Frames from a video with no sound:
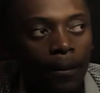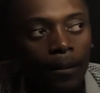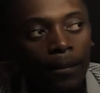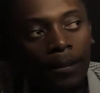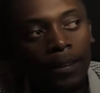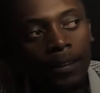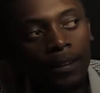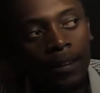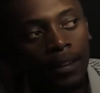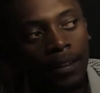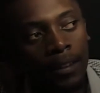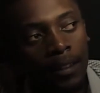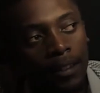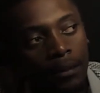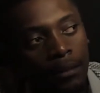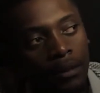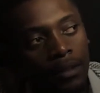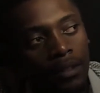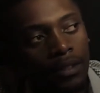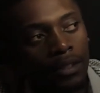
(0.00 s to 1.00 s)
only then
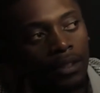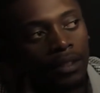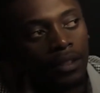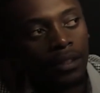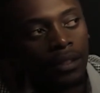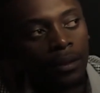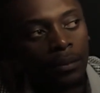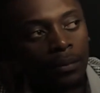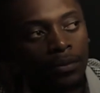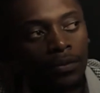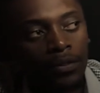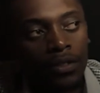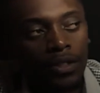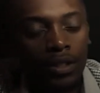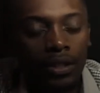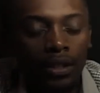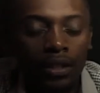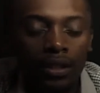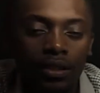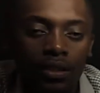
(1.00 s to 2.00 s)
can we say the number of
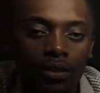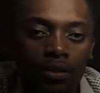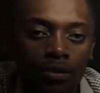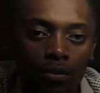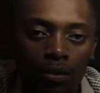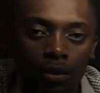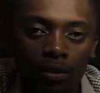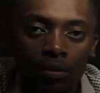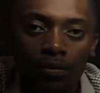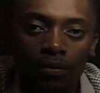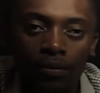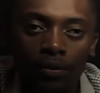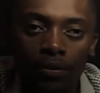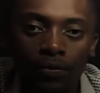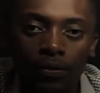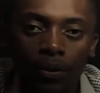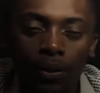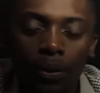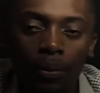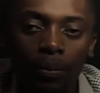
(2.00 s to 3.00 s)
oscillations is
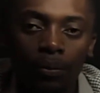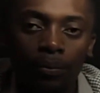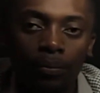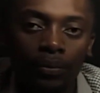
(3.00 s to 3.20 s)
1/4.